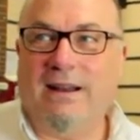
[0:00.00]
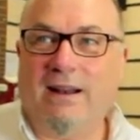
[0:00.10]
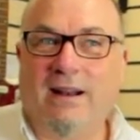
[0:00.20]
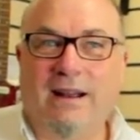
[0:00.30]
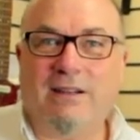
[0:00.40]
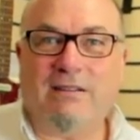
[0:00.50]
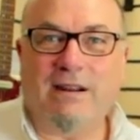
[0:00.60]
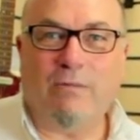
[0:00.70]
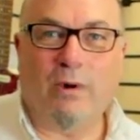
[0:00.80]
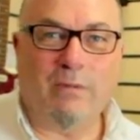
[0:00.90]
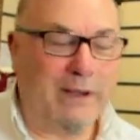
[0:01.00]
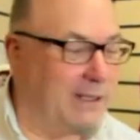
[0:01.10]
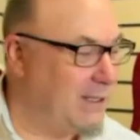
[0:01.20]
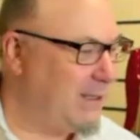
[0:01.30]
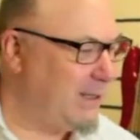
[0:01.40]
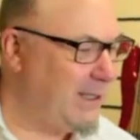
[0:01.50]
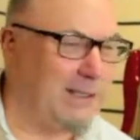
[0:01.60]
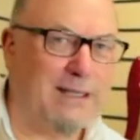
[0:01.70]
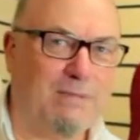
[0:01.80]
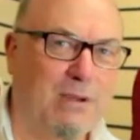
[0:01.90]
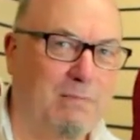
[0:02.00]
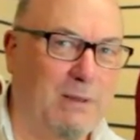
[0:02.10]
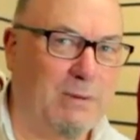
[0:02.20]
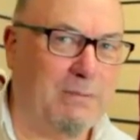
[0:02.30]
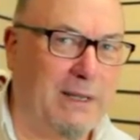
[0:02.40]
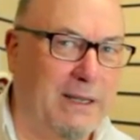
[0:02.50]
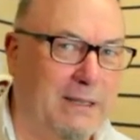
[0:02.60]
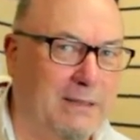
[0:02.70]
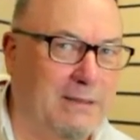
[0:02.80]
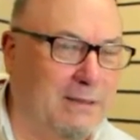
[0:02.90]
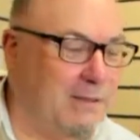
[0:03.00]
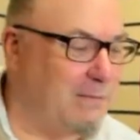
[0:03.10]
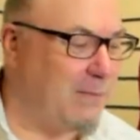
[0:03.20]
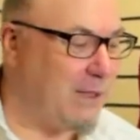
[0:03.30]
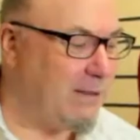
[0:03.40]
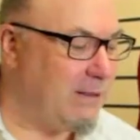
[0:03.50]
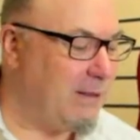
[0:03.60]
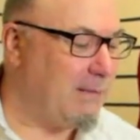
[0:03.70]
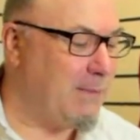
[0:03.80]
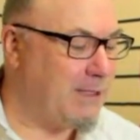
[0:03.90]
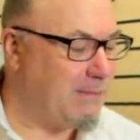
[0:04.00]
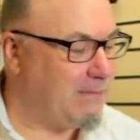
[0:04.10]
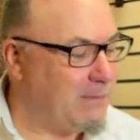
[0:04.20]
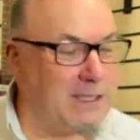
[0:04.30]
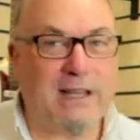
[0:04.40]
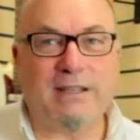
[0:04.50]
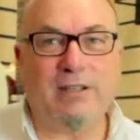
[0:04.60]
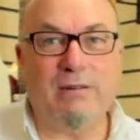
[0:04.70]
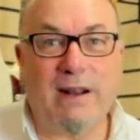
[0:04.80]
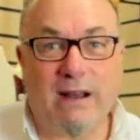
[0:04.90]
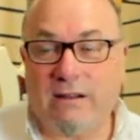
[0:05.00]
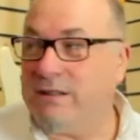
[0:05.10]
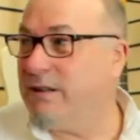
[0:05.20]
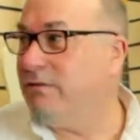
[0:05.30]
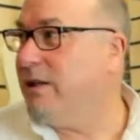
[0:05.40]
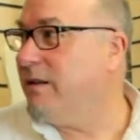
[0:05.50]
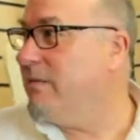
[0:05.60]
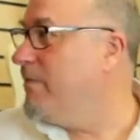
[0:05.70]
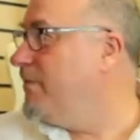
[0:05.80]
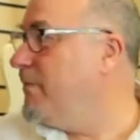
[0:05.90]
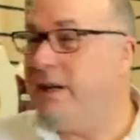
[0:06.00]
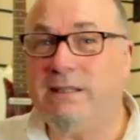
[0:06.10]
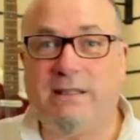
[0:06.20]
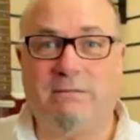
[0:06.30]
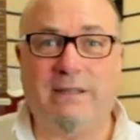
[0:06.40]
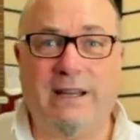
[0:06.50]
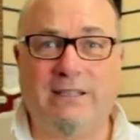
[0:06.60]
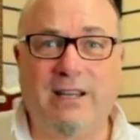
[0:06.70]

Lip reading: and I had to grab one bass, I think this probably would be it. But I mustn't say it too loud because all the other basses will get